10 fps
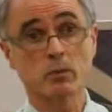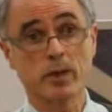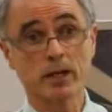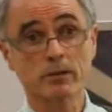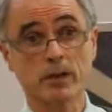
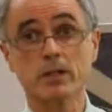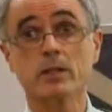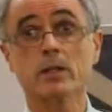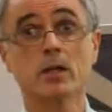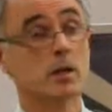
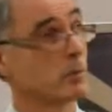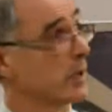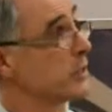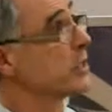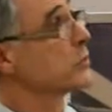benefits,
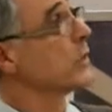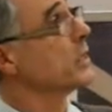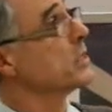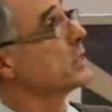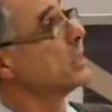but I just want
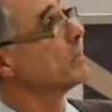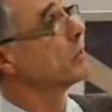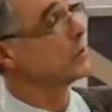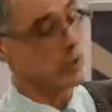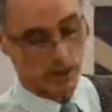to give
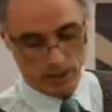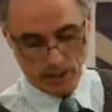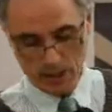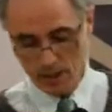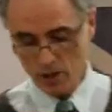you the
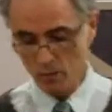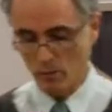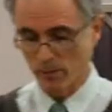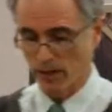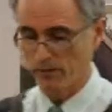intangible
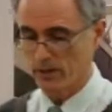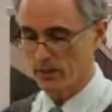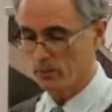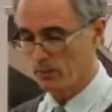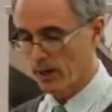
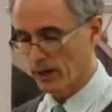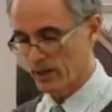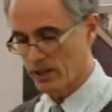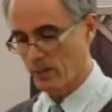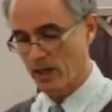benefits by
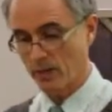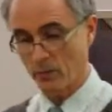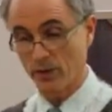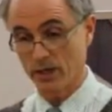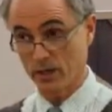summing it
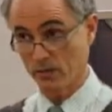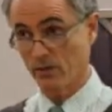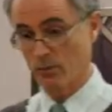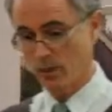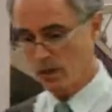up like this, if
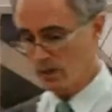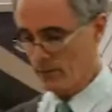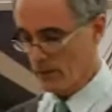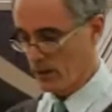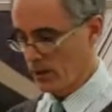I may.
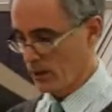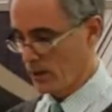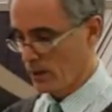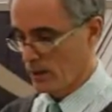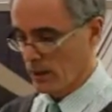
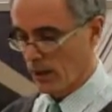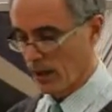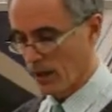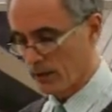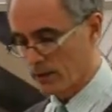
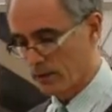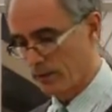And